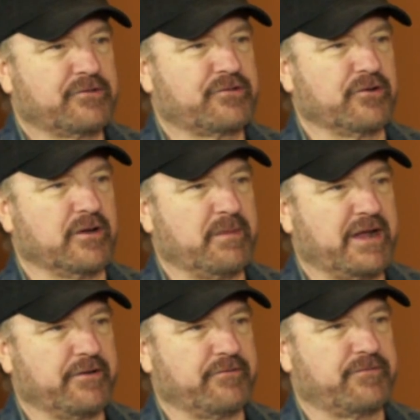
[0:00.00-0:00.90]
certain
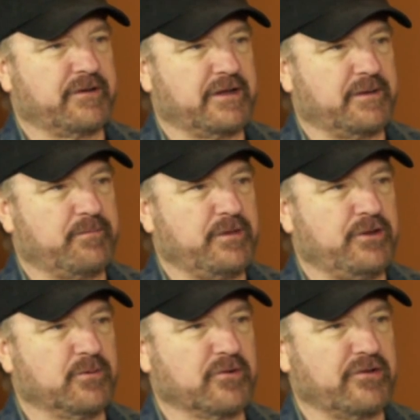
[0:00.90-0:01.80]
amount
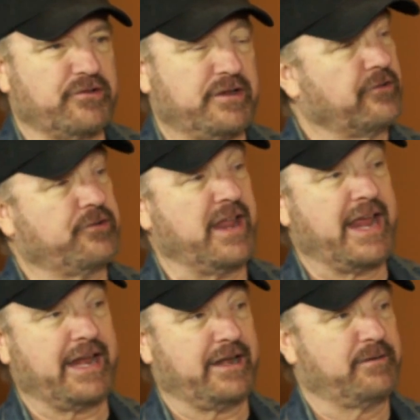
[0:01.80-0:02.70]
of humorous
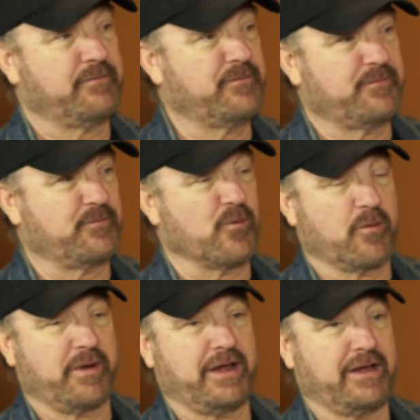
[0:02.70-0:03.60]
disdain
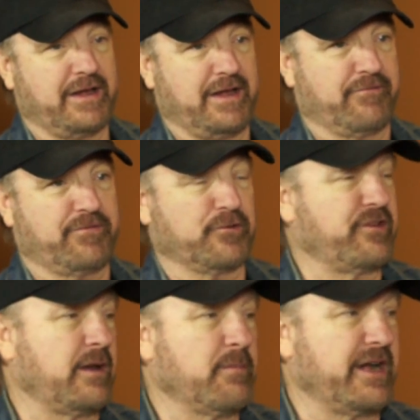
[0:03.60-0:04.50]
for me if
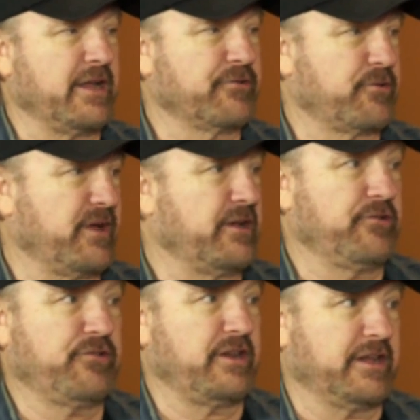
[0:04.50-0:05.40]
there's anybody else around
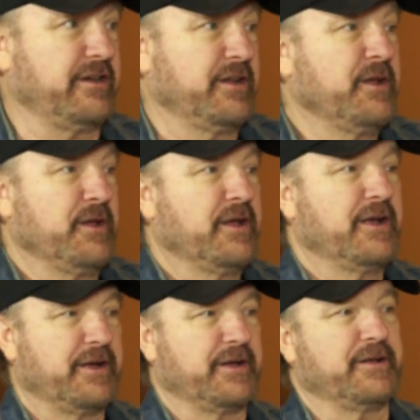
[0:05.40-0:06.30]
to see it.
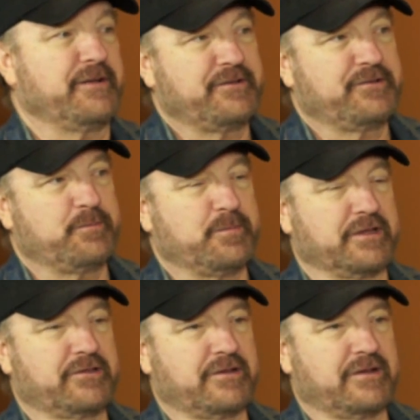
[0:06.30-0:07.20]

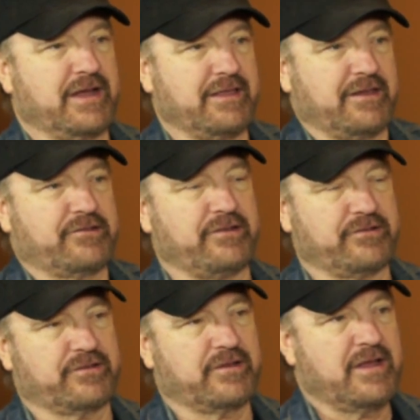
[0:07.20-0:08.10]
But I think
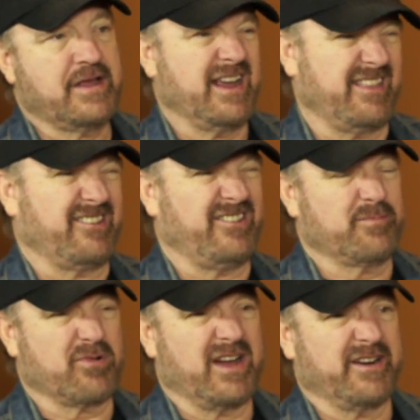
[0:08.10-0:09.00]
she's
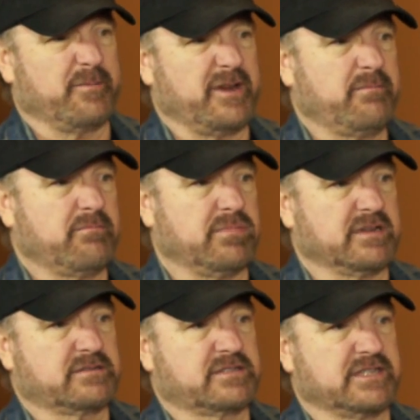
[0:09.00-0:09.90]
proud of me.
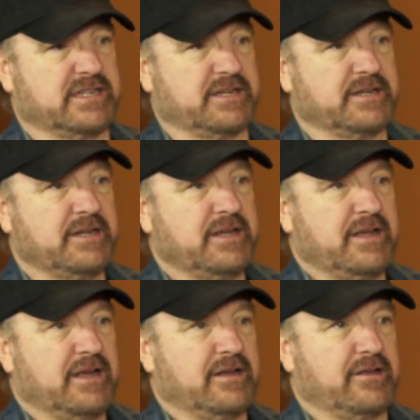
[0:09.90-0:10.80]
But
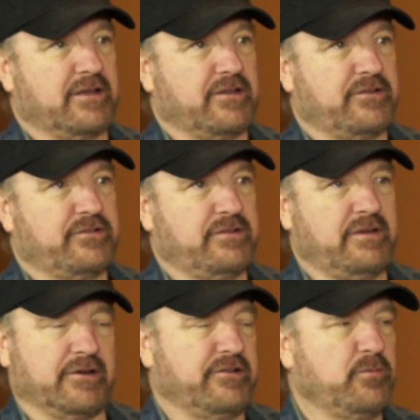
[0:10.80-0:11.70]

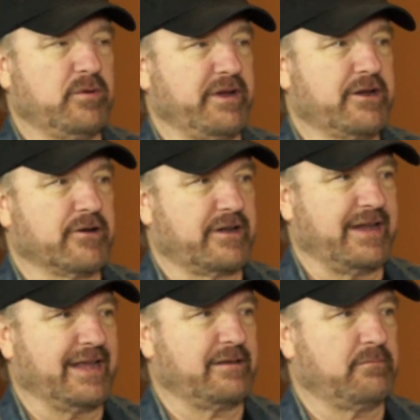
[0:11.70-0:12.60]
you know, she wouldn't be caught
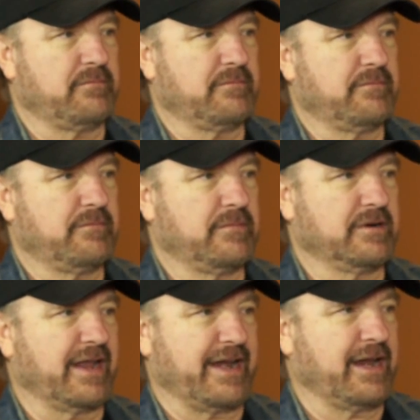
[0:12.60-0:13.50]
dead
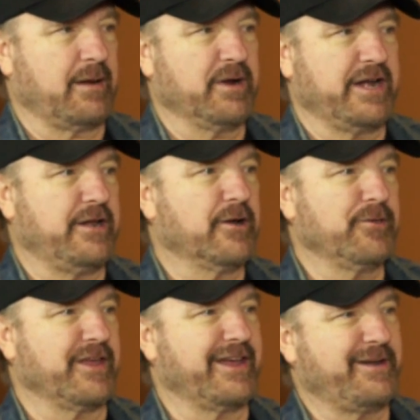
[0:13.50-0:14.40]
letting anybody
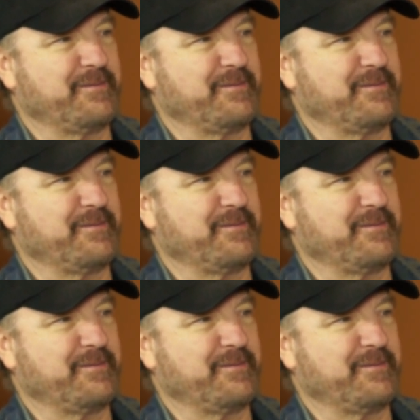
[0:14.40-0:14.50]
know that.